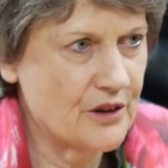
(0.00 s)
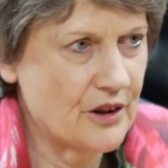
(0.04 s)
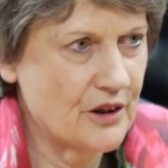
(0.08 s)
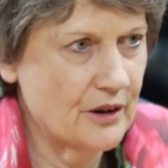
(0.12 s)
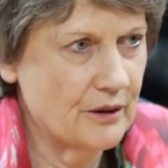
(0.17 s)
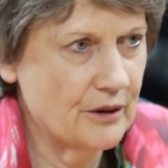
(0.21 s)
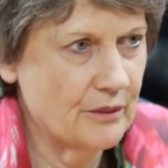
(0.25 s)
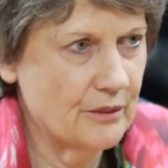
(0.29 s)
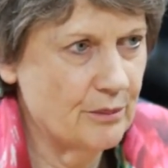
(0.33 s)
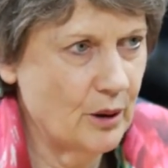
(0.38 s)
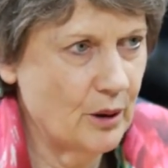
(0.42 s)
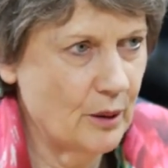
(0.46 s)

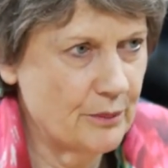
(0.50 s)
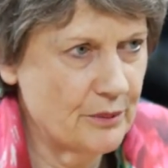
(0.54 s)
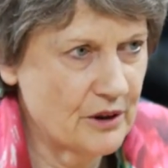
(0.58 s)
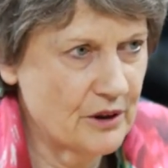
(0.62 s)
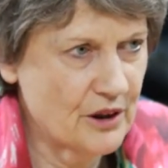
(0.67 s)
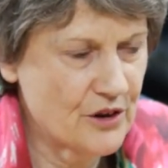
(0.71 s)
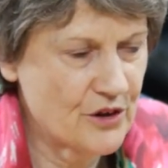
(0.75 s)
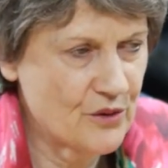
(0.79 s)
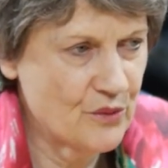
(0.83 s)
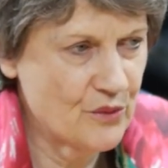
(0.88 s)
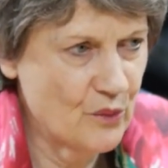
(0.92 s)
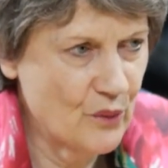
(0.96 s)
So that the
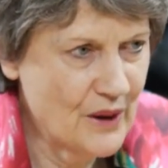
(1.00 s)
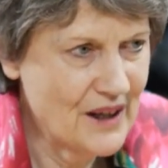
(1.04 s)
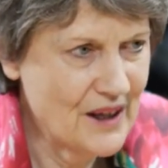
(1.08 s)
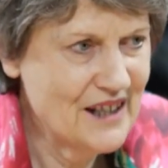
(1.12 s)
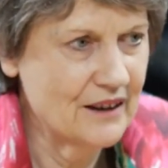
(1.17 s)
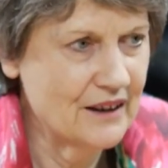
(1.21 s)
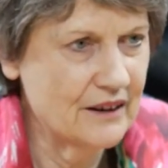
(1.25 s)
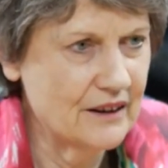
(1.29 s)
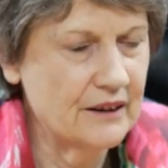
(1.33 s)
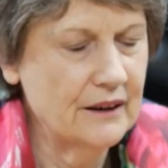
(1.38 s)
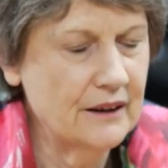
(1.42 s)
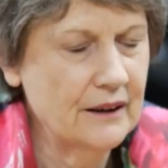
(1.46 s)
populace
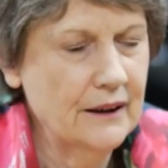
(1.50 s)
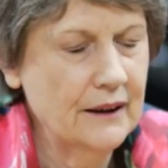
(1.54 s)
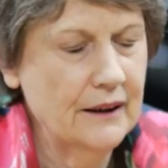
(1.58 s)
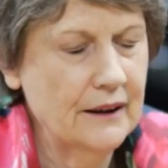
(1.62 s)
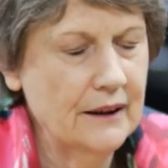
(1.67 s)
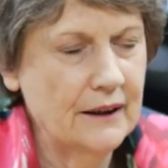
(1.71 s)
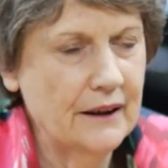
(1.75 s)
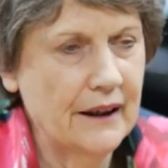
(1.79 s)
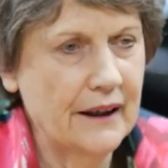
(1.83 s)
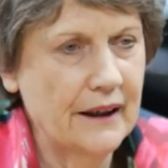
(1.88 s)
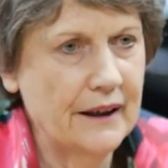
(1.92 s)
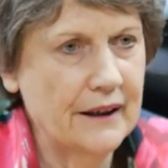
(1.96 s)
weaken
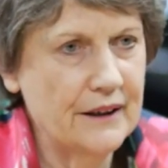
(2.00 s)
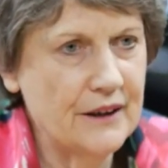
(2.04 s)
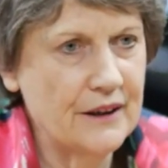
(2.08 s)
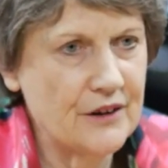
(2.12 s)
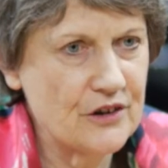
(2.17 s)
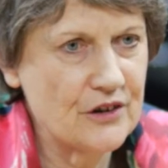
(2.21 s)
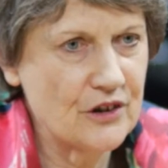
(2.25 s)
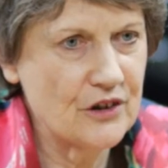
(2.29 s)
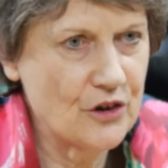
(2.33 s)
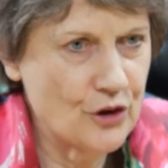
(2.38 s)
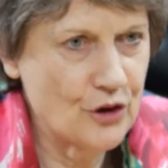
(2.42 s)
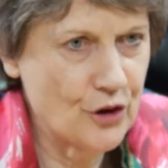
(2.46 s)
mm. uh,
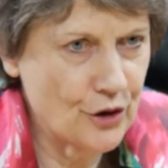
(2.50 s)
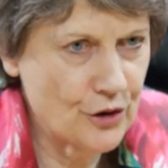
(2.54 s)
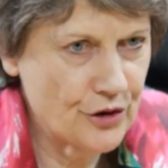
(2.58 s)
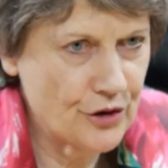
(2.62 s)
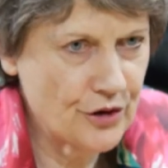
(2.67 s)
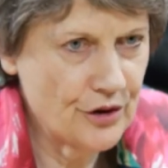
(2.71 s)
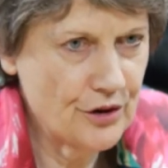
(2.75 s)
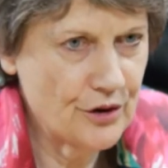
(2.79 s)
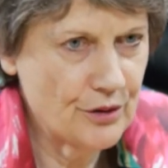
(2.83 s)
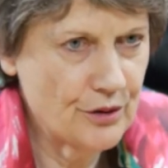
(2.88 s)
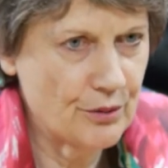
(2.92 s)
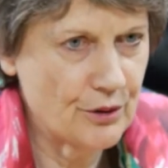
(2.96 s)

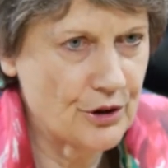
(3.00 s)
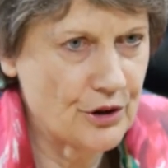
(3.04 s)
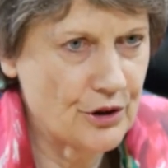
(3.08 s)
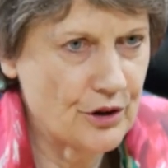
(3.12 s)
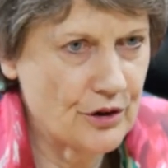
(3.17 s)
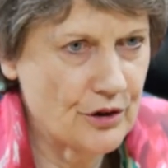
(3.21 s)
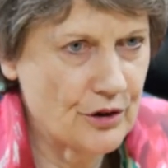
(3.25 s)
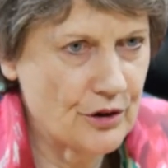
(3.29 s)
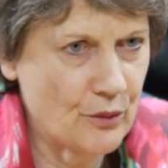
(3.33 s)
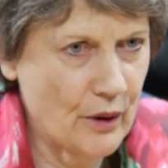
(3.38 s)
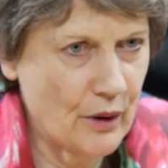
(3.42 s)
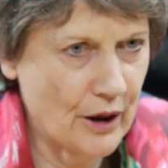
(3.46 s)
institutions,
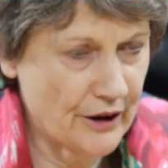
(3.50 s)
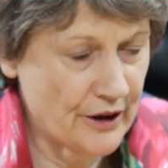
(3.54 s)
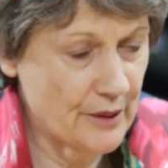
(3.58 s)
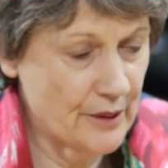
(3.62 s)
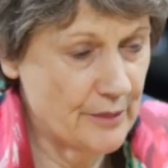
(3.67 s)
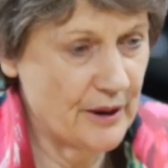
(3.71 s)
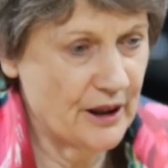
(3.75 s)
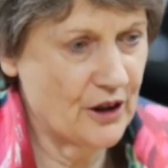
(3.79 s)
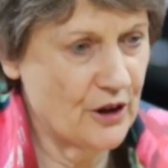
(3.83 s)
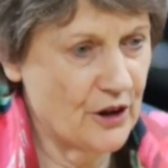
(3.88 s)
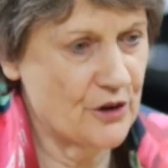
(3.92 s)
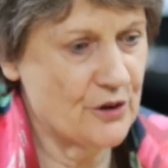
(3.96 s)
which is a
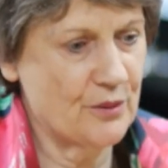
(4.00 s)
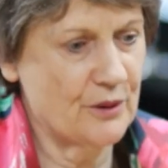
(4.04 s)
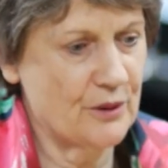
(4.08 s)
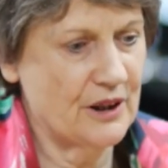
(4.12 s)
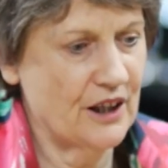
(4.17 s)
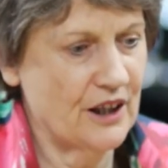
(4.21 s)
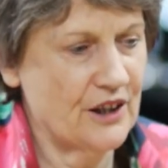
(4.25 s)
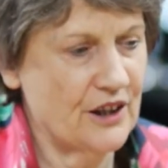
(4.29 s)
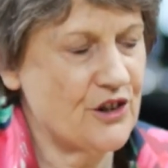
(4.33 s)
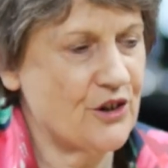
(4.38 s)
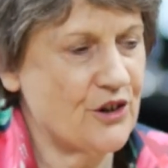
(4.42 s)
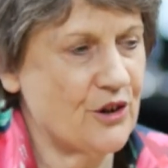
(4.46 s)
worry because
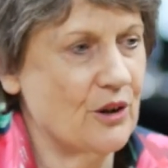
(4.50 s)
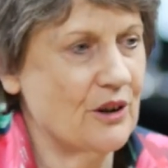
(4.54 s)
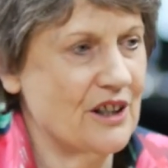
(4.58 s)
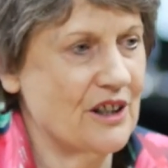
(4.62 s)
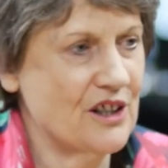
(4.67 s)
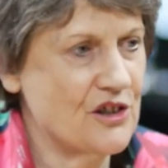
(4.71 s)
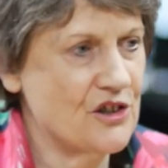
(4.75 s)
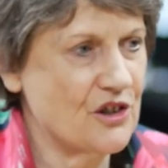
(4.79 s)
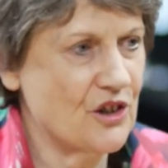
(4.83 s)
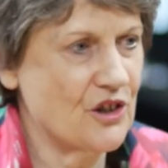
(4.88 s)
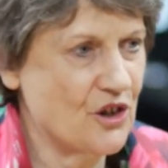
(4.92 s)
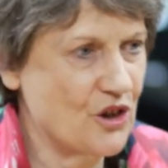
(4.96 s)
without strong
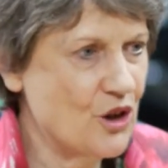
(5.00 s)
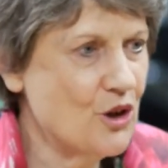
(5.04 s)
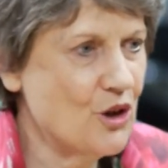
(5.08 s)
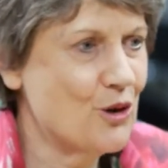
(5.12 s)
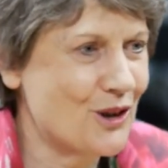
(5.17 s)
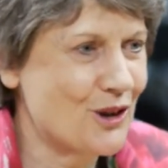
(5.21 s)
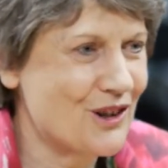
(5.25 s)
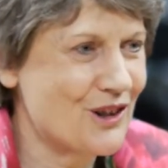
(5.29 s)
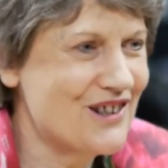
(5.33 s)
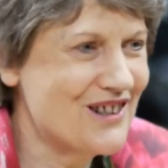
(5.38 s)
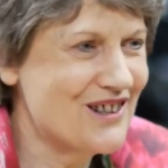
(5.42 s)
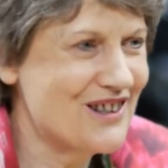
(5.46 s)

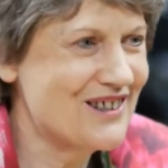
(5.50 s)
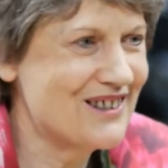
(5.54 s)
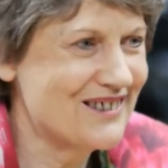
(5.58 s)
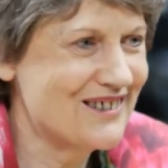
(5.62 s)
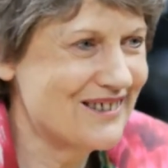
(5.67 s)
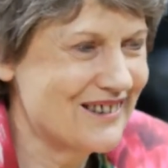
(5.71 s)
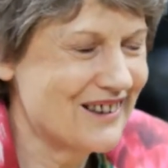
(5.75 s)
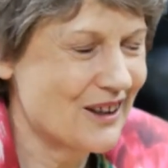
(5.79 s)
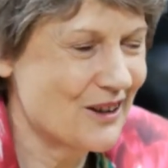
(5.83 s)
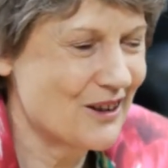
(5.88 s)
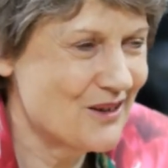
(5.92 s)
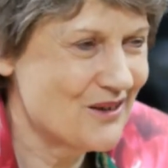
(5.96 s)
institutions,
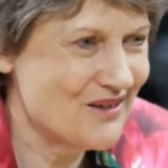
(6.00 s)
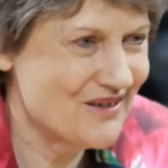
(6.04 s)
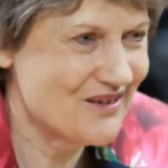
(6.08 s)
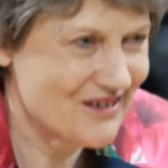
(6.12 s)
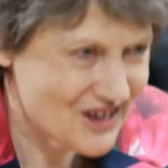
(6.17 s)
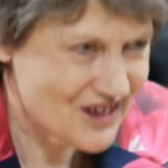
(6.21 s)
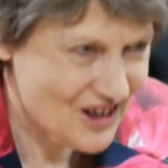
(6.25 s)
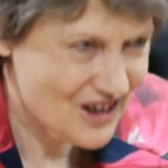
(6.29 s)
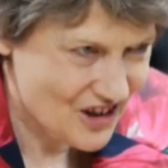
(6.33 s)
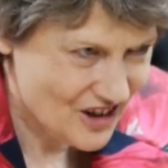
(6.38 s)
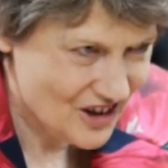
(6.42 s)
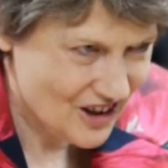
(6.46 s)
you know,
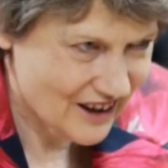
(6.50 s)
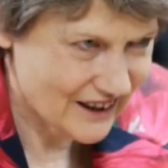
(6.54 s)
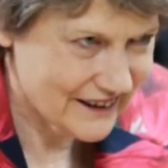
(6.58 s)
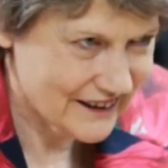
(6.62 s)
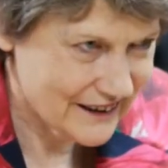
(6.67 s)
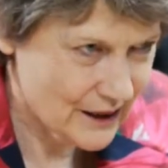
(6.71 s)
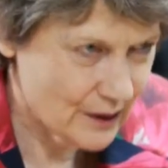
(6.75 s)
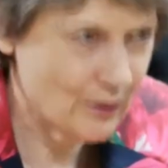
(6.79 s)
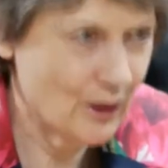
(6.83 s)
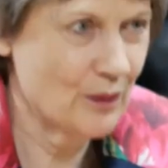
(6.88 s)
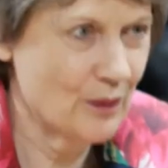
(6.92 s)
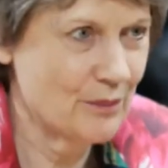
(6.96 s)

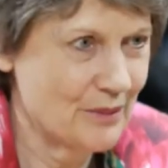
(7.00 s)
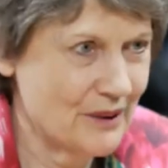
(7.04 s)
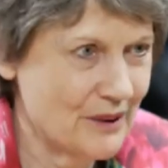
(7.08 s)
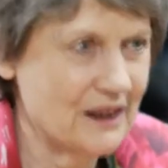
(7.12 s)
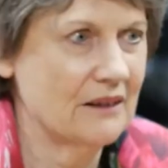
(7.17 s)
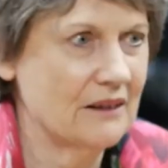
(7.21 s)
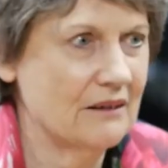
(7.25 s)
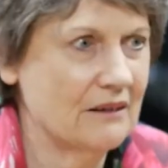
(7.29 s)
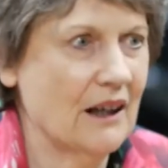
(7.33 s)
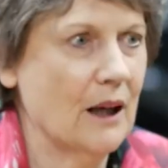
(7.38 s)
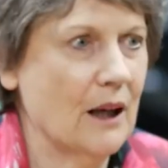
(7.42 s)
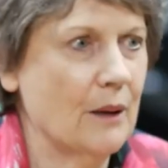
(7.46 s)
society won't
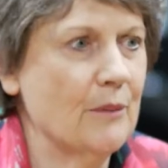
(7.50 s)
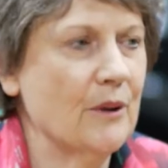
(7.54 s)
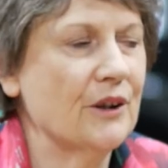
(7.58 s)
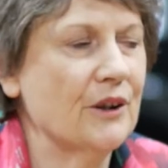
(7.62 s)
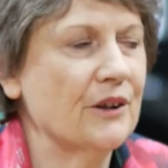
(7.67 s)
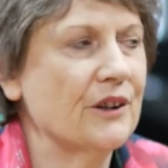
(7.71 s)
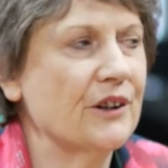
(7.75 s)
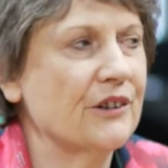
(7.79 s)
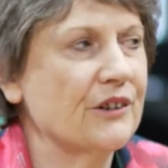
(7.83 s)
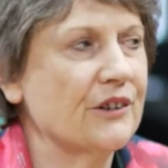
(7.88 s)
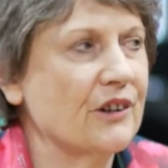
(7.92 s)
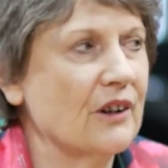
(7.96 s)
be
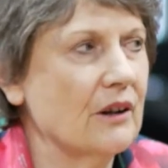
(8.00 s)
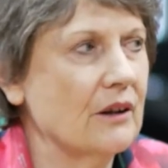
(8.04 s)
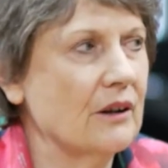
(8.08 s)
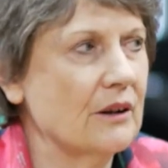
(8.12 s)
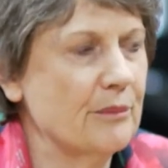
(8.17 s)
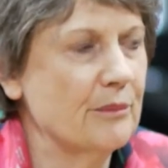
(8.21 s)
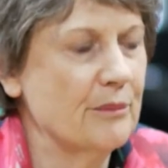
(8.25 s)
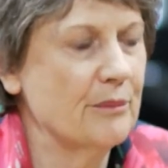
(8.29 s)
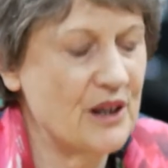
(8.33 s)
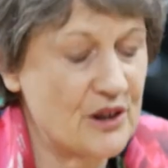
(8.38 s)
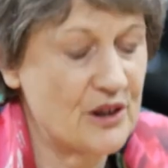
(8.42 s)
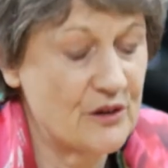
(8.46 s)
harmonious
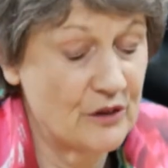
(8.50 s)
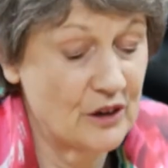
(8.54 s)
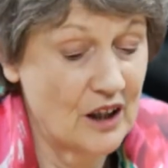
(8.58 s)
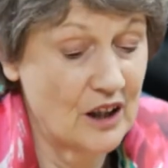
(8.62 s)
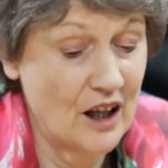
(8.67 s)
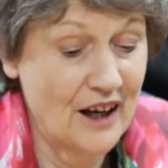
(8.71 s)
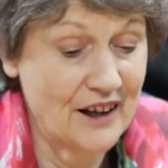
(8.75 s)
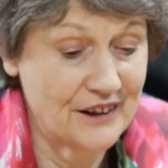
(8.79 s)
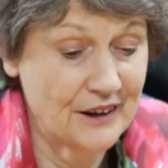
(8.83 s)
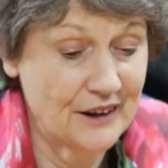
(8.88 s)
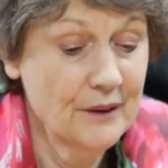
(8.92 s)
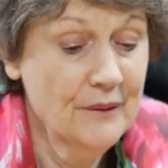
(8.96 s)
and
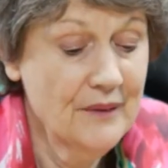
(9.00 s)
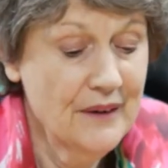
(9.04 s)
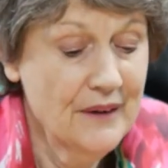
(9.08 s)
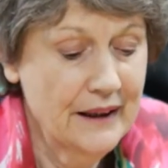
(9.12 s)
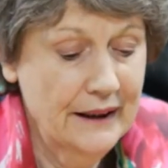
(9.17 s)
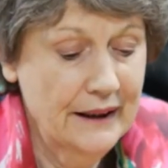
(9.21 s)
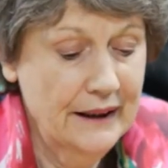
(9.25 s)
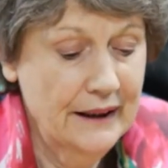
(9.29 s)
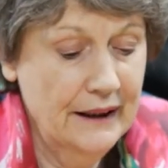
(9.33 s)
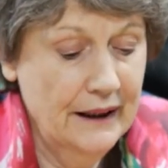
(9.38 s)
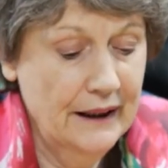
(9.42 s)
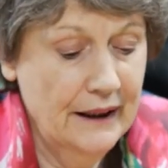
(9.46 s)
peaceful either
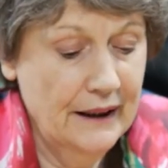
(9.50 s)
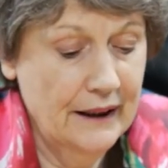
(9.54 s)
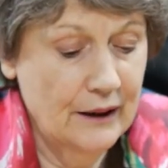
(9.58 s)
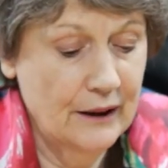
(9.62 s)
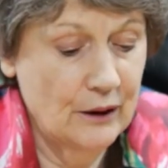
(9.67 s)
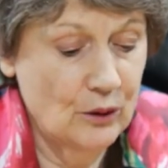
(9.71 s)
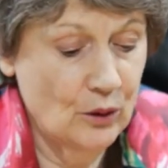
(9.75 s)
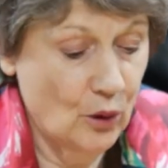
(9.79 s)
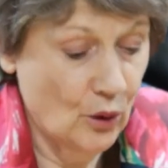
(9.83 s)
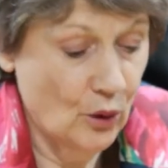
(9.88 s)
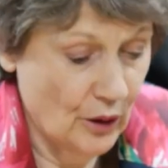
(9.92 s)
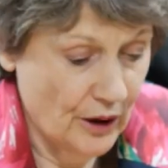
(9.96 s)

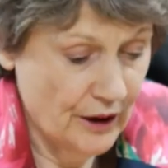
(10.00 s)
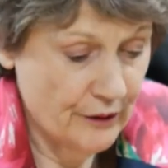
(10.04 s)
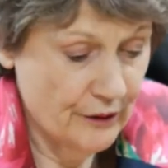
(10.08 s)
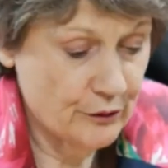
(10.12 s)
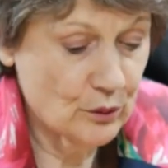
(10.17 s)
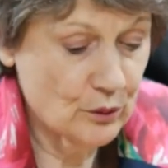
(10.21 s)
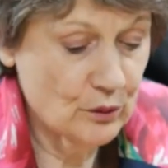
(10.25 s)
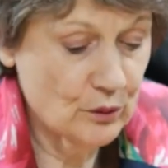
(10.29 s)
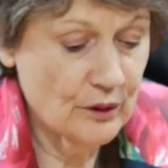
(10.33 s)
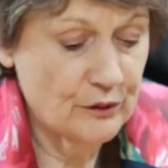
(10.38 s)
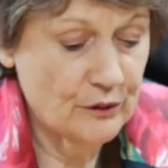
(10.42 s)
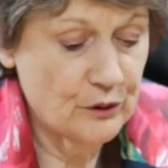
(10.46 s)
or
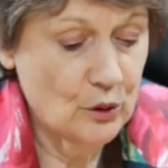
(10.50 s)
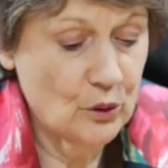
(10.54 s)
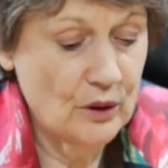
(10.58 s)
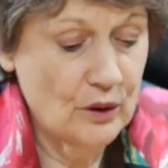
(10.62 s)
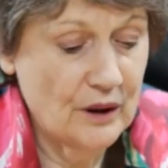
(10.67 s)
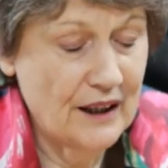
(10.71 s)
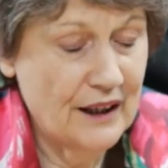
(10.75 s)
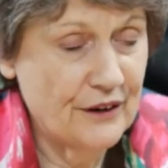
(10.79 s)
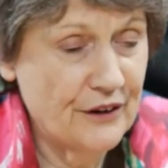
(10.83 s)
have rule of law.